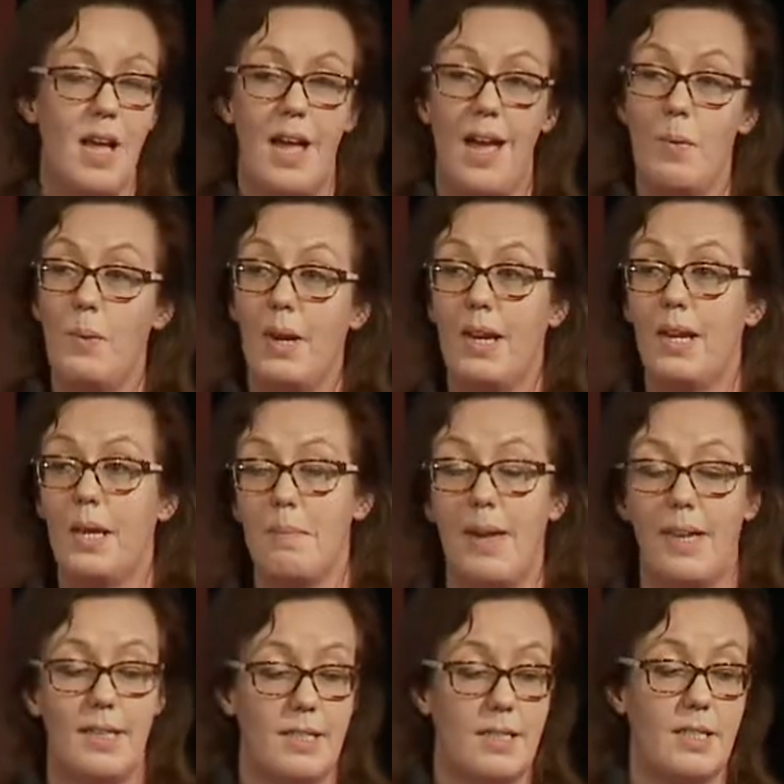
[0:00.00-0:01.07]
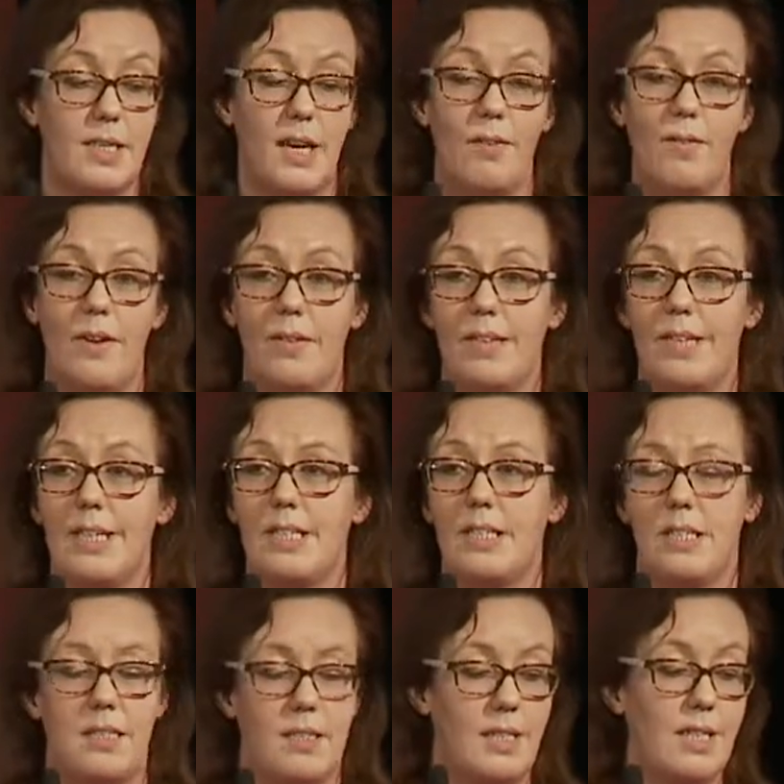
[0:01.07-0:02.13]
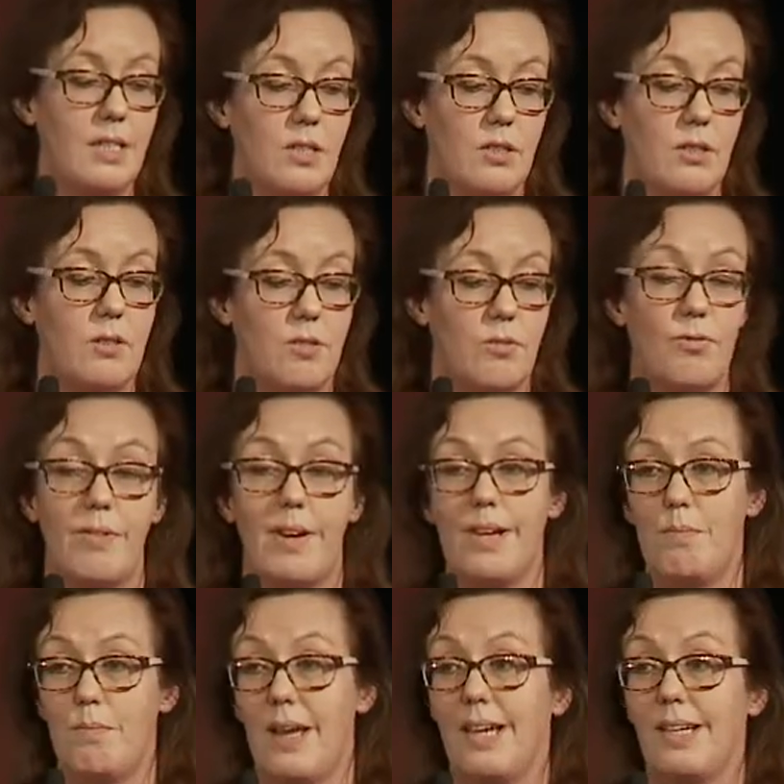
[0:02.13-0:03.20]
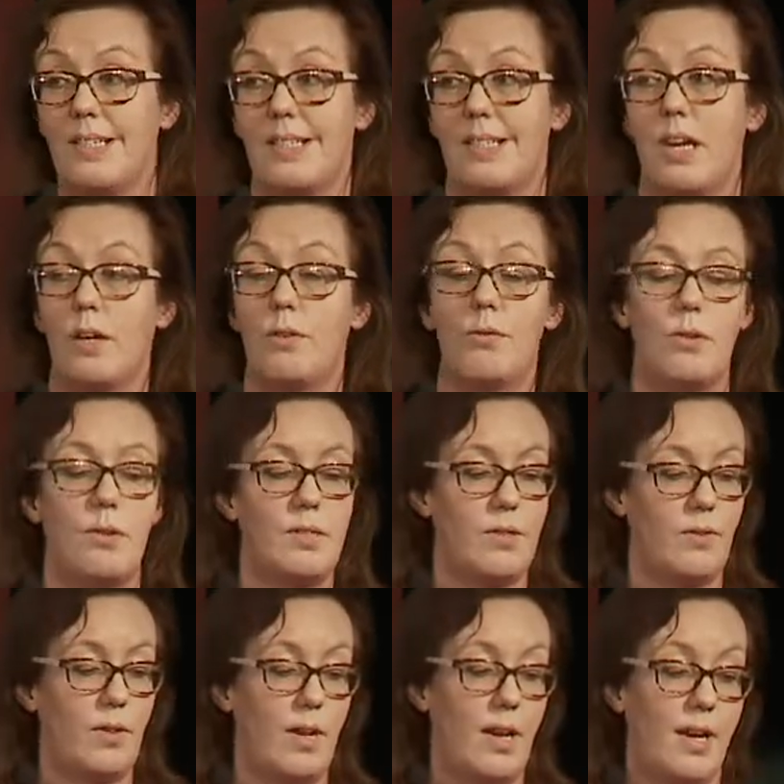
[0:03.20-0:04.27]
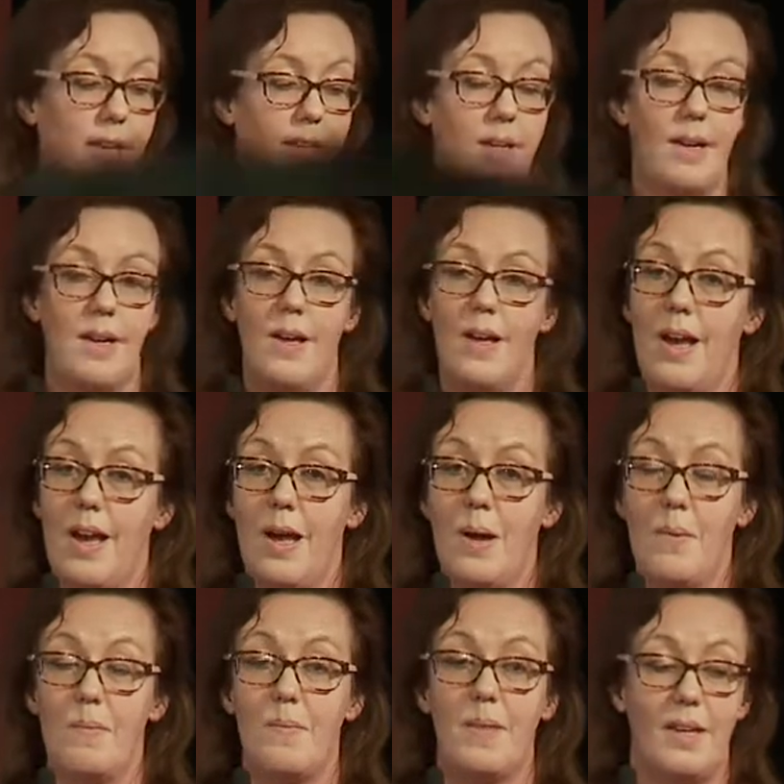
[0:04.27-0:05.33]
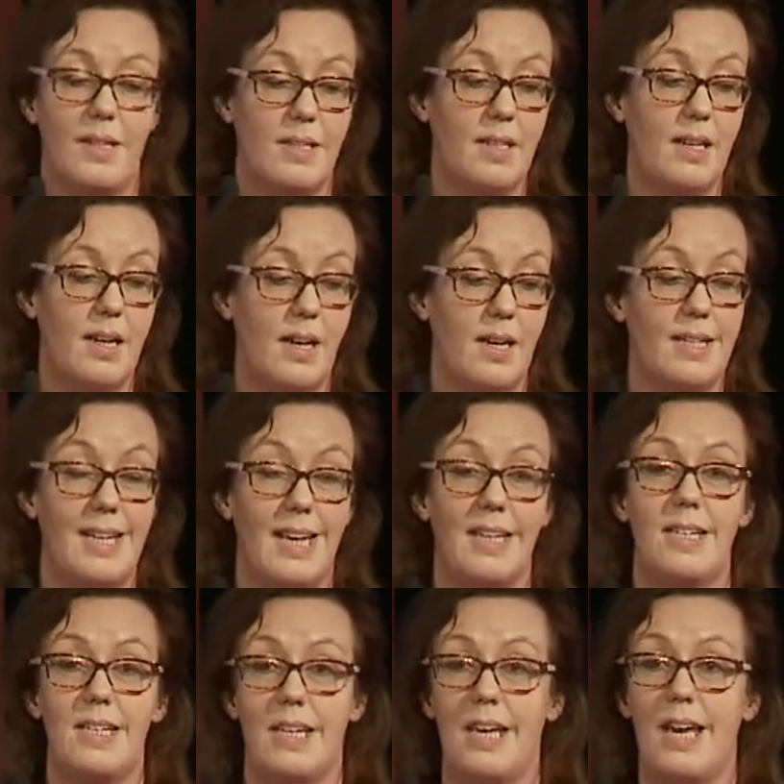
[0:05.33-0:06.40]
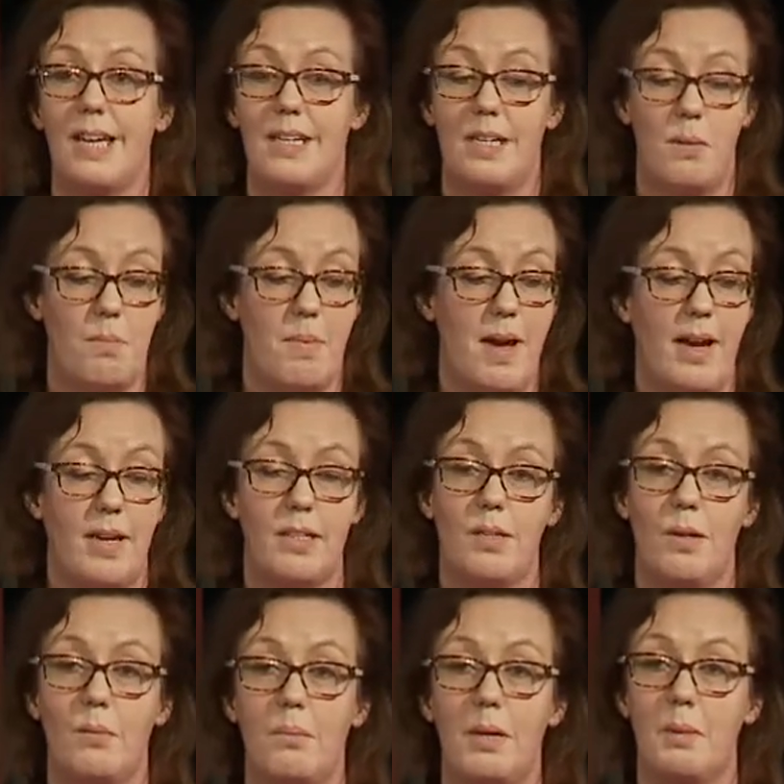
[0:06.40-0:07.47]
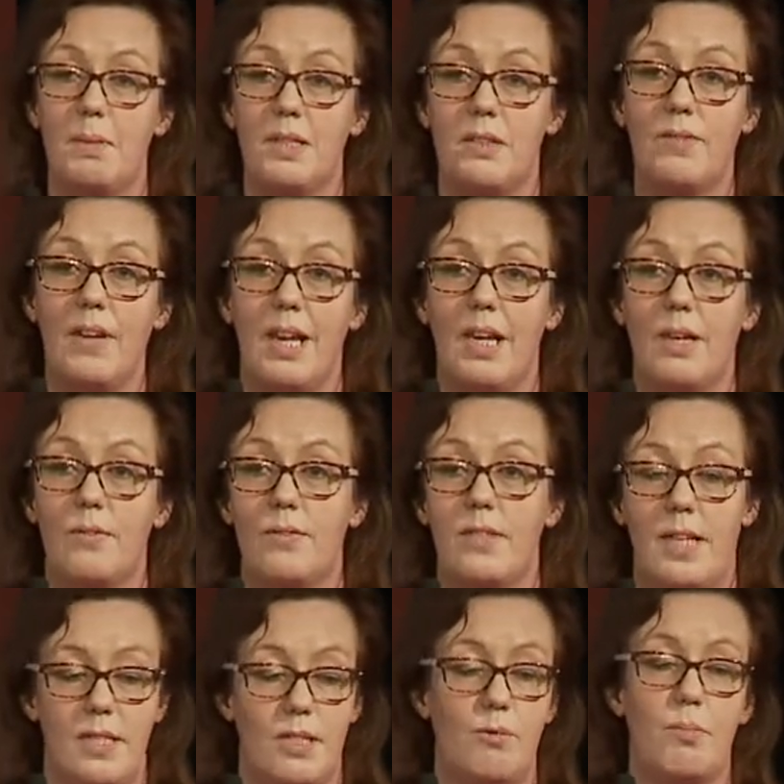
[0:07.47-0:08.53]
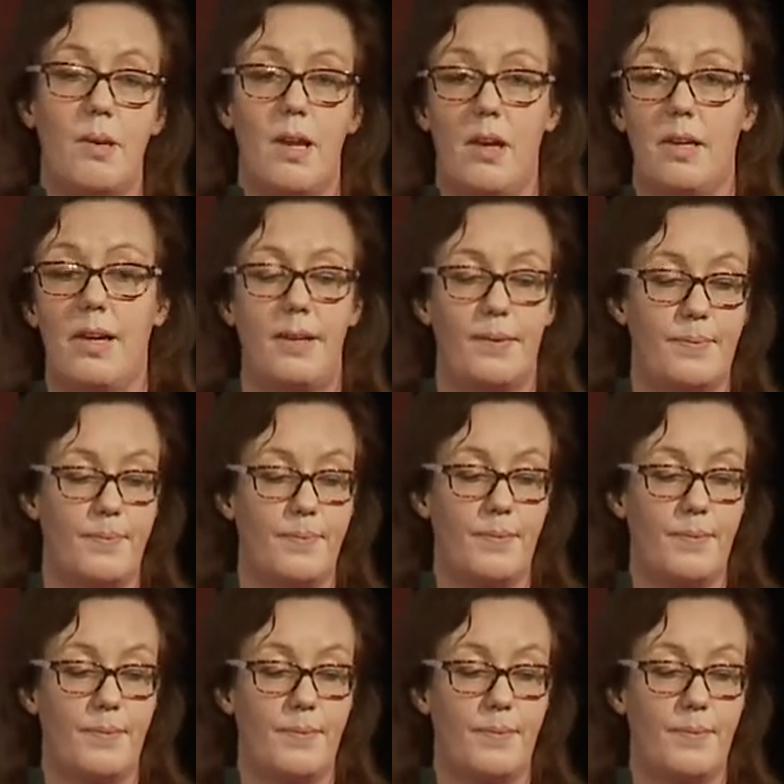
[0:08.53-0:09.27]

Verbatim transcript: And when I amended it, I found these, these three main design rules, if you like, um, that identity had an impact on people's feeling of sense of belonging.